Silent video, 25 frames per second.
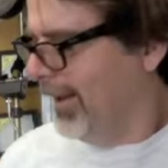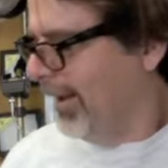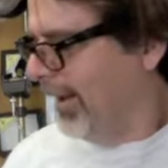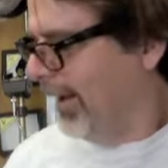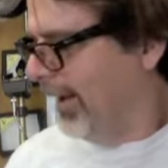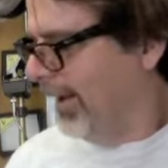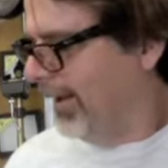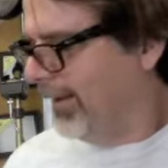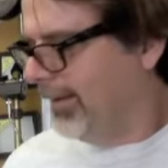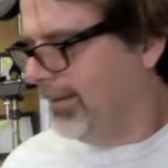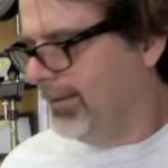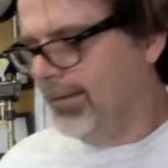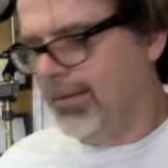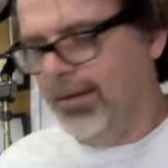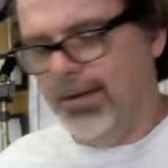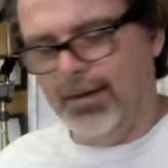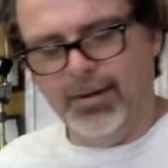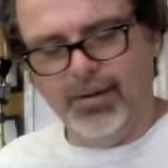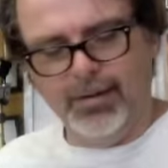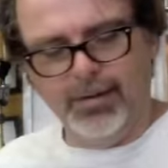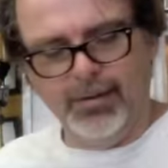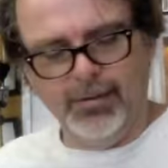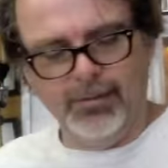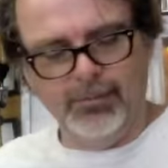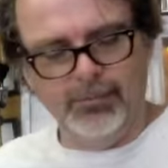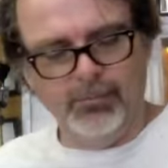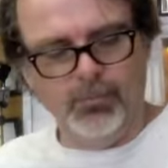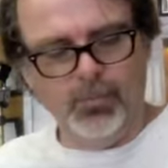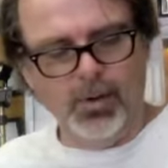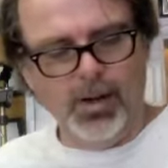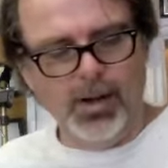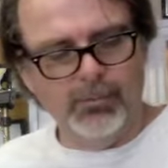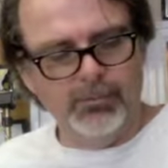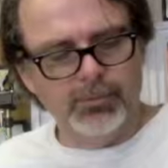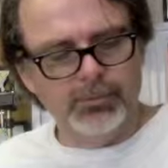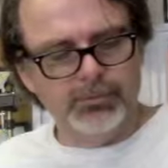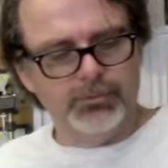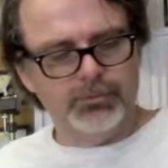Hey,
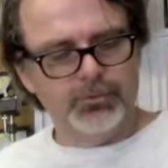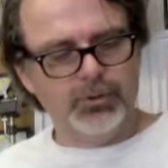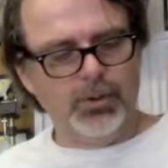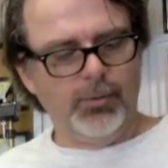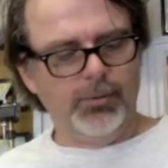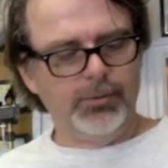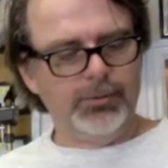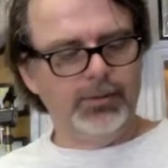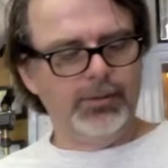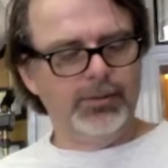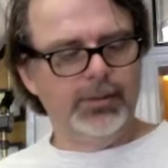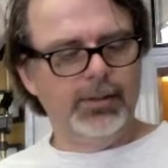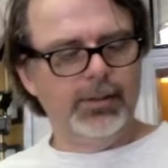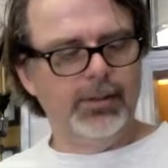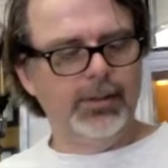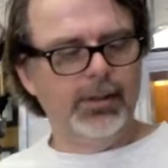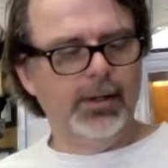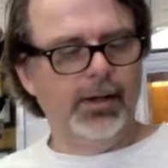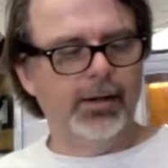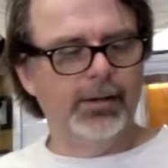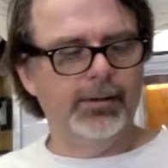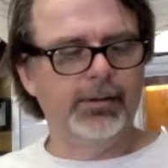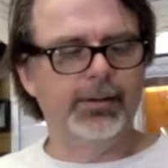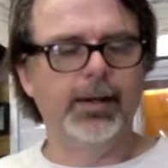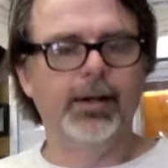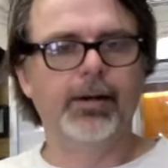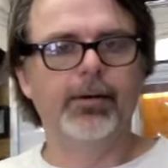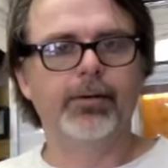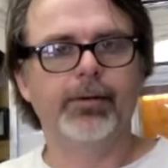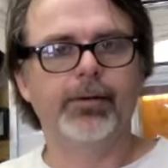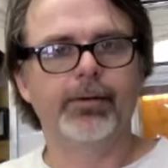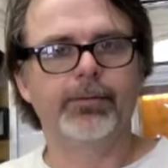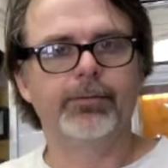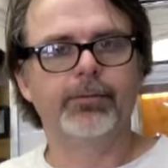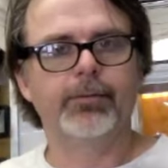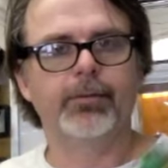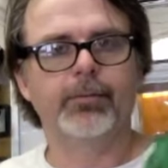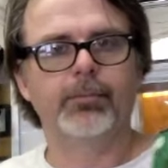I was showing you the
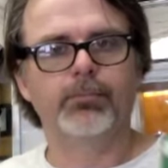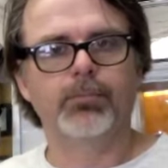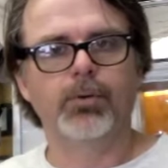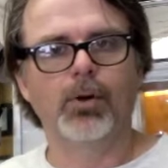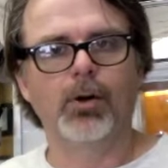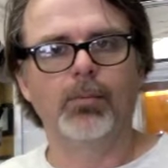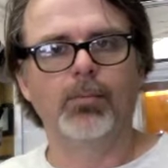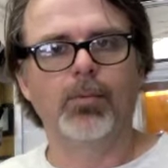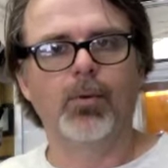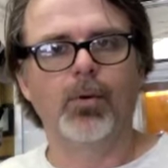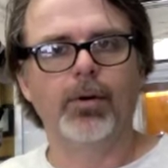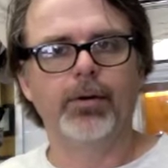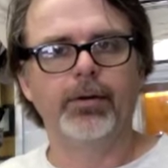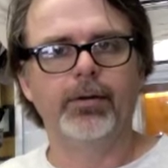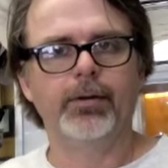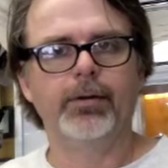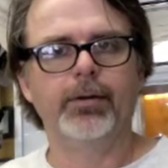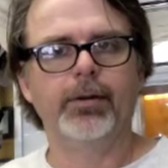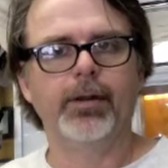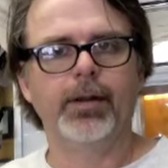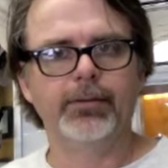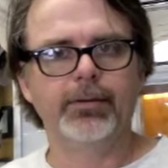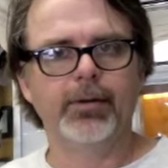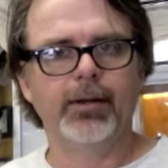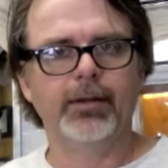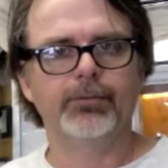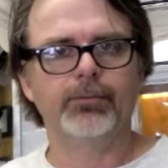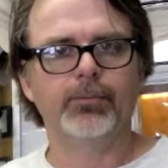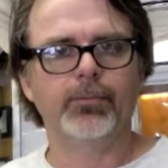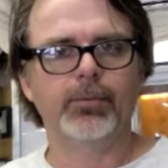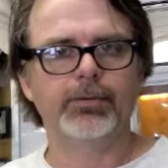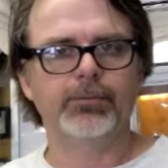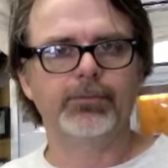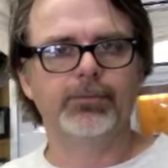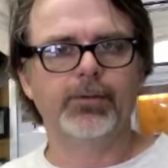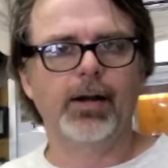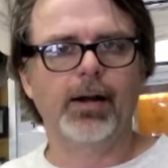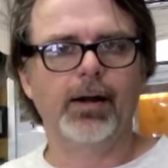Garrett propointer, and yes,
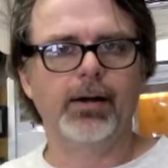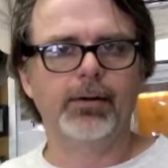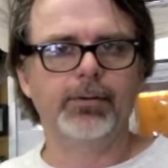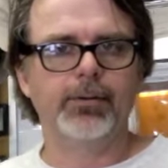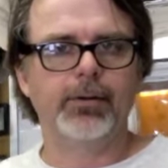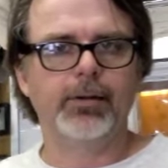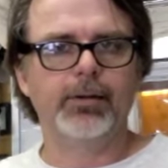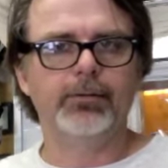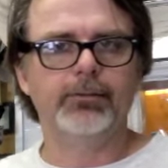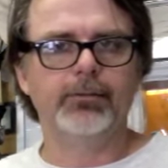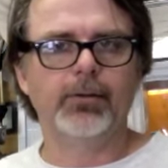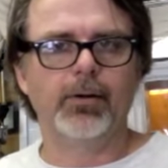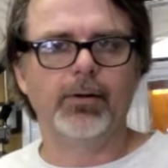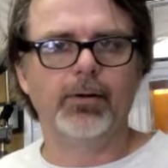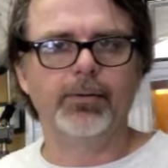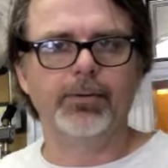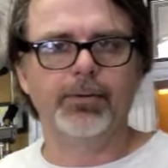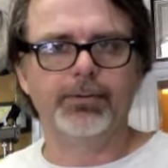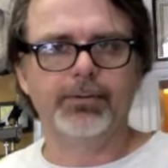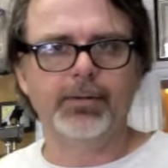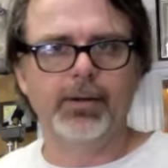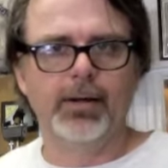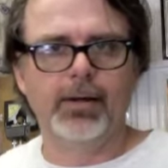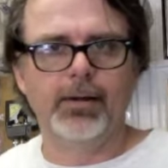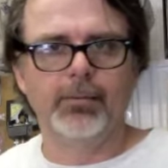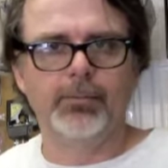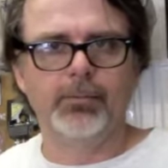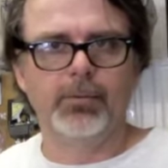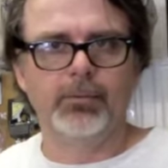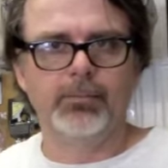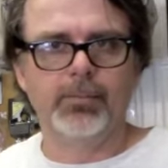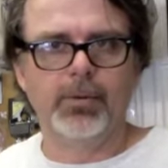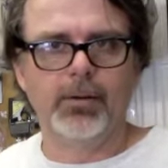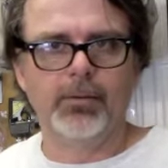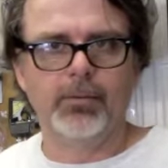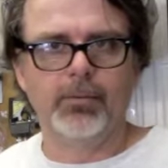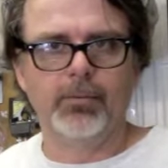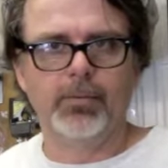we stock these all the time. We're
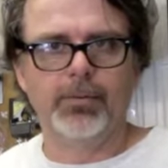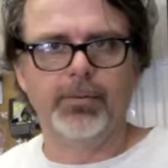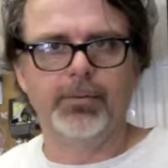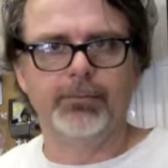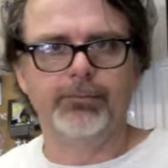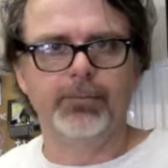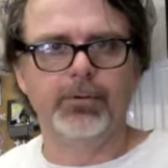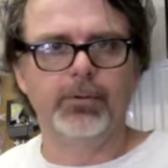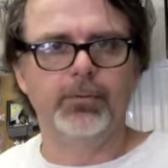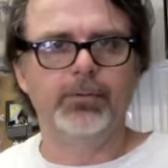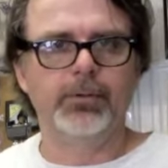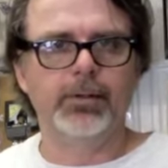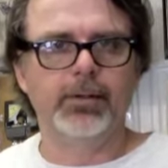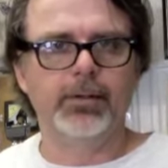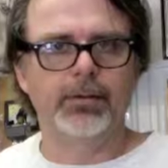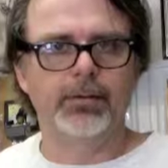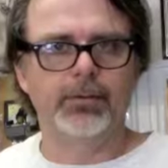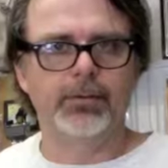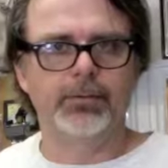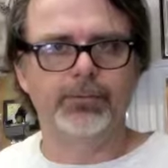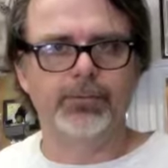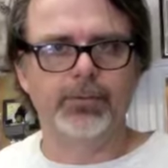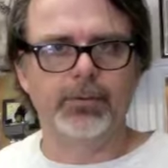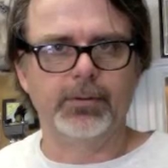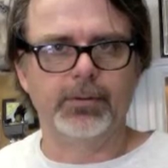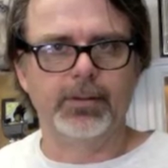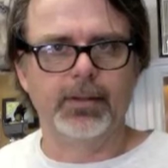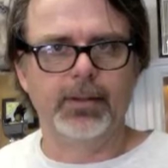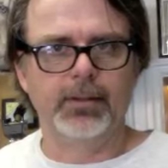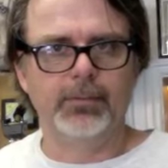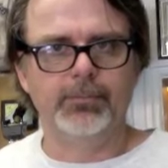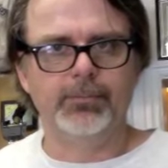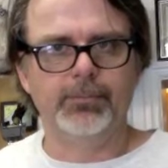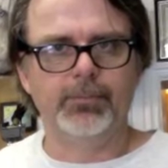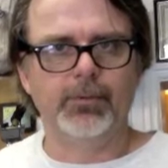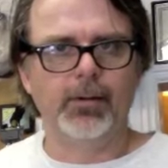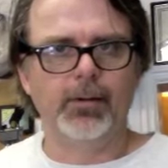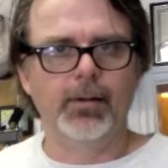probably one of the few dealers that
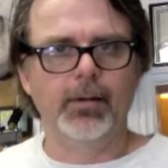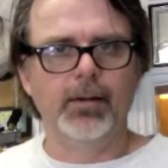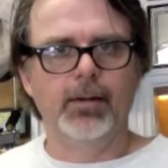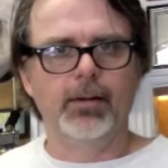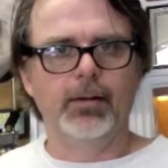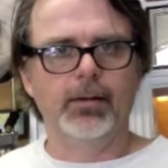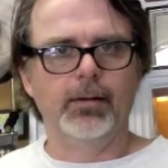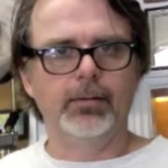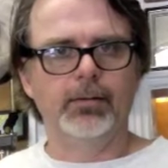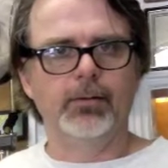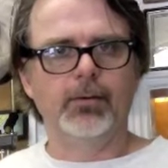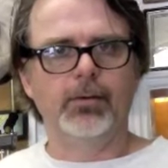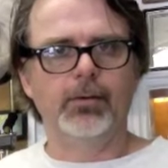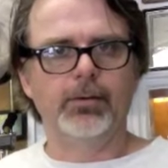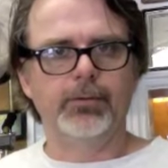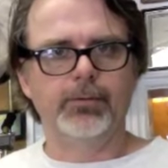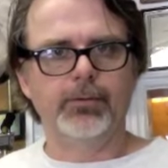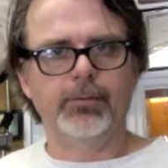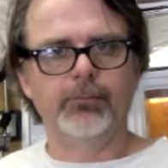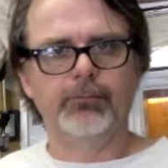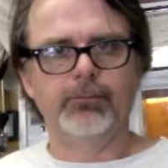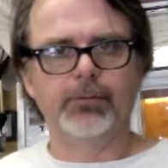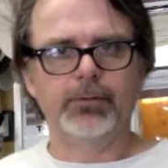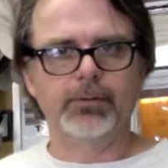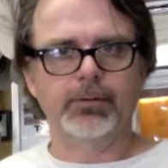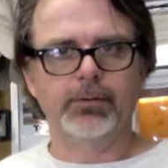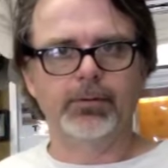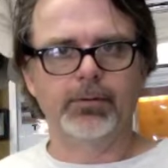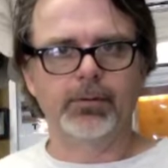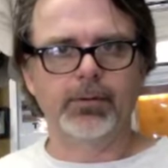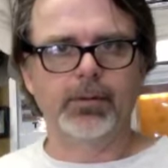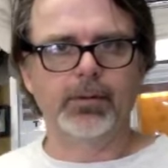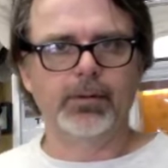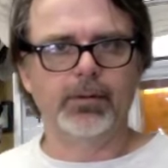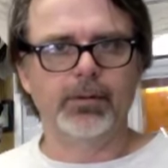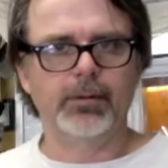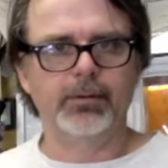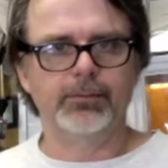keeps a large
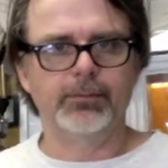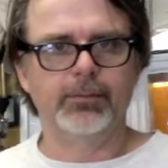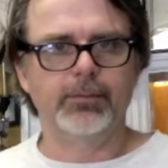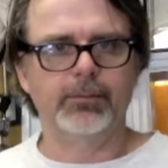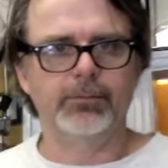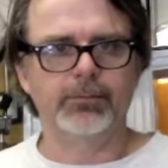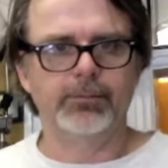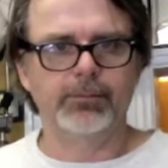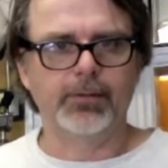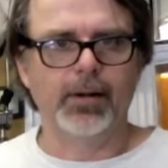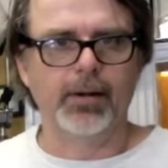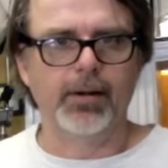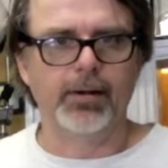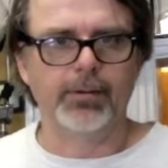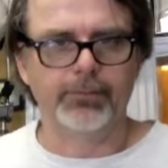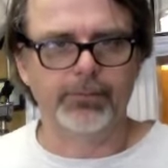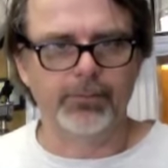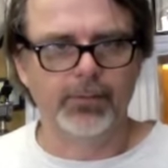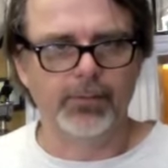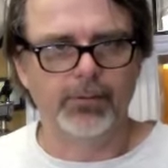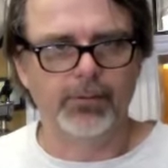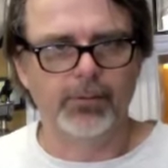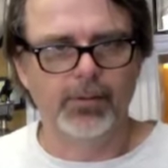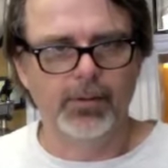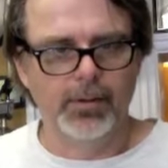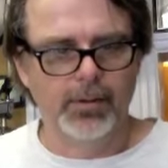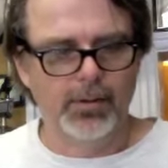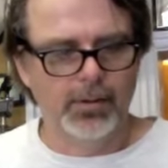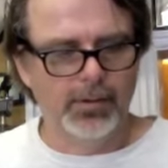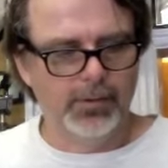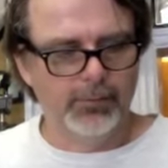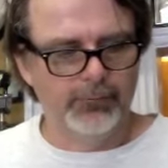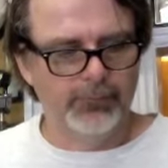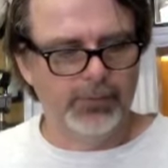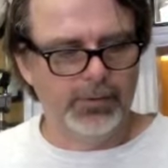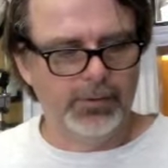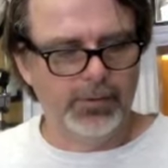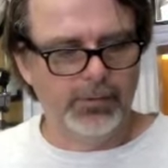inventory of these in stock. So
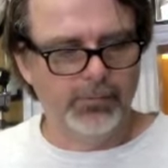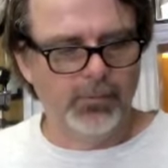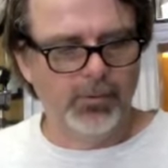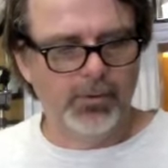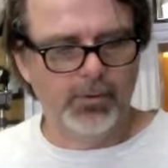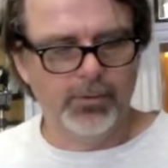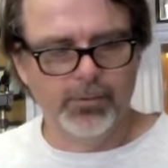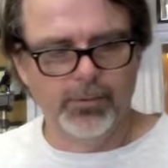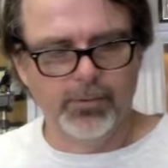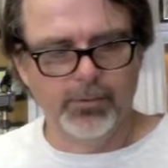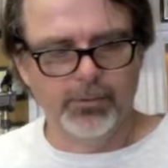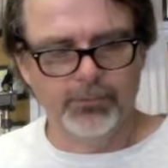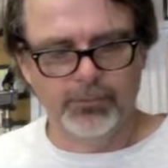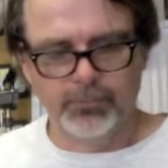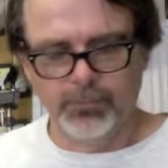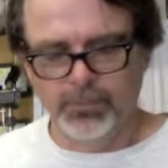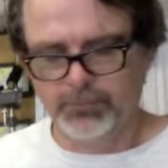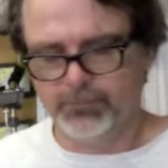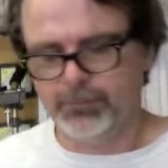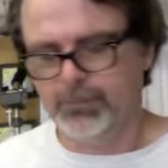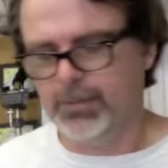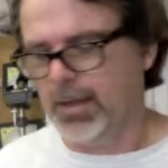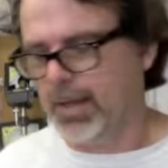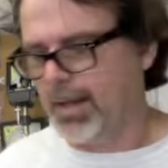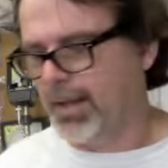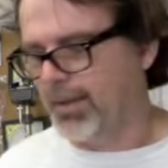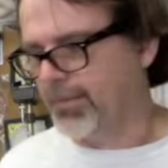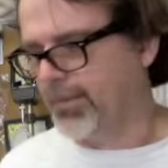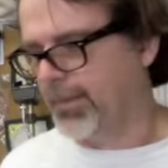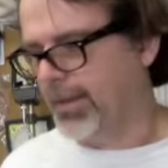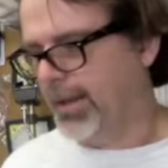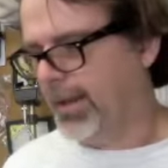if you need one of those, we've got